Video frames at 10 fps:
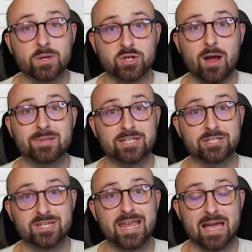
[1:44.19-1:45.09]
which I
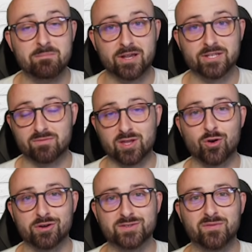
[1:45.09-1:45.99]
potentially am because of the
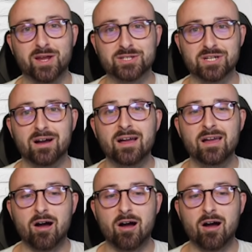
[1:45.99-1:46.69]
Norwich fixture,